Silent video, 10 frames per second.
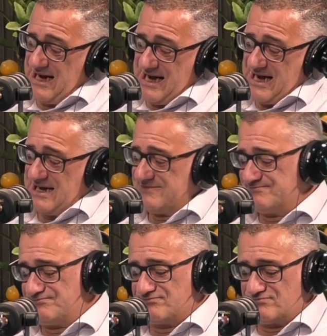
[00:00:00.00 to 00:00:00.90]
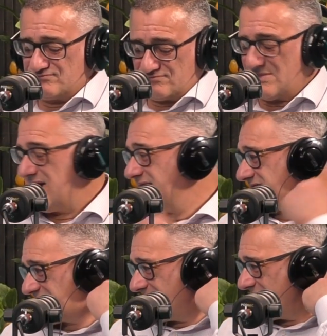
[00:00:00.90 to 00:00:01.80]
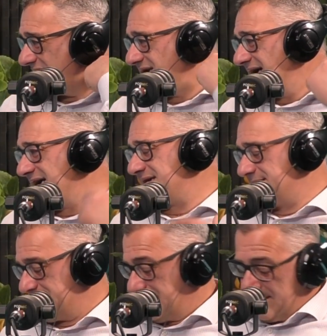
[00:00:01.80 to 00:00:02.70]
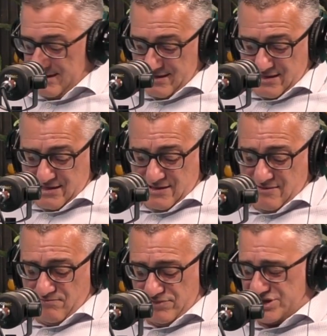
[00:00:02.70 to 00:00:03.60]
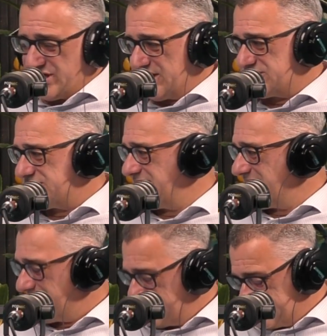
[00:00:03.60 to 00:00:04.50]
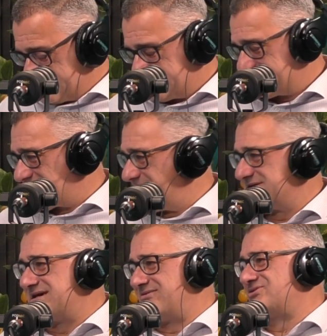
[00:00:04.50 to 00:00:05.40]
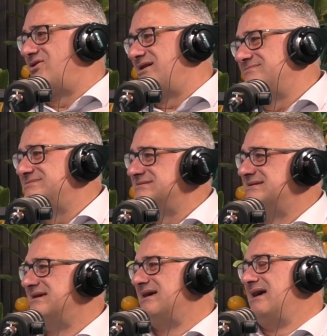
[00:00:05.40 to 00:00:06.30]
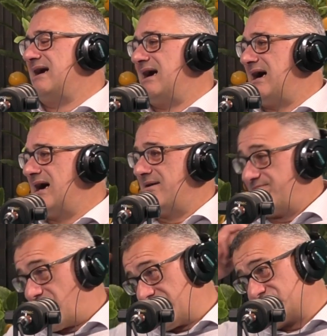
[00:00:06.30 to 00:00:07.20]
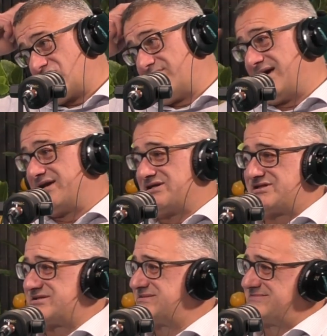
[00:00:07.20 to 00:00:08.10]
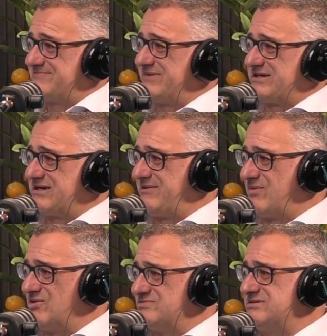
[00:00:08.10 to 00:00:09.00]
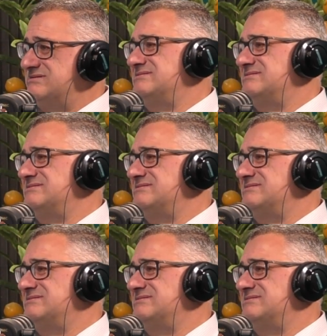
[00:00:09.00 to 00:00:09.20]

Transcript: Stabbing the neck, chest, the stomach, a couple of times. One on top of me had this big deep wound.